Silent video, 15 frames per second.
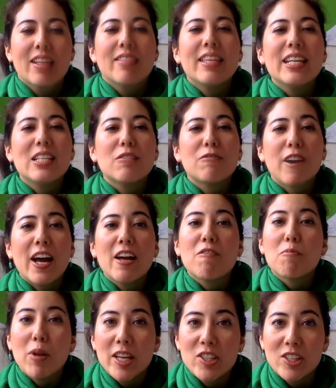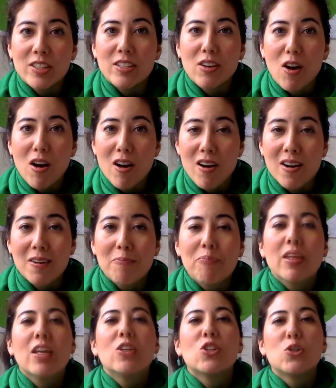These five pledges are
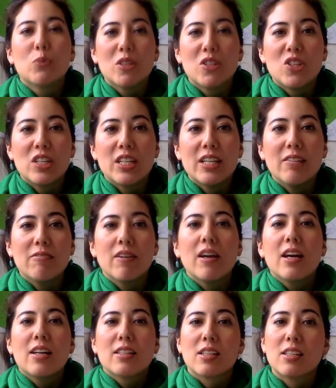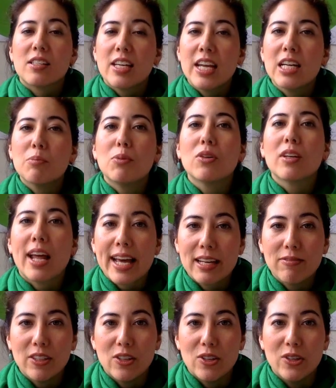to achieve sustainable
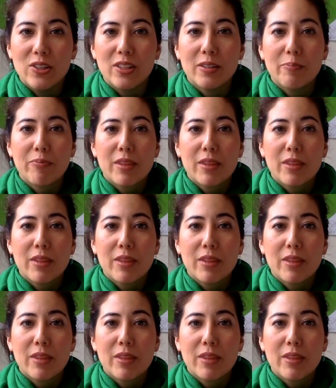livelihood,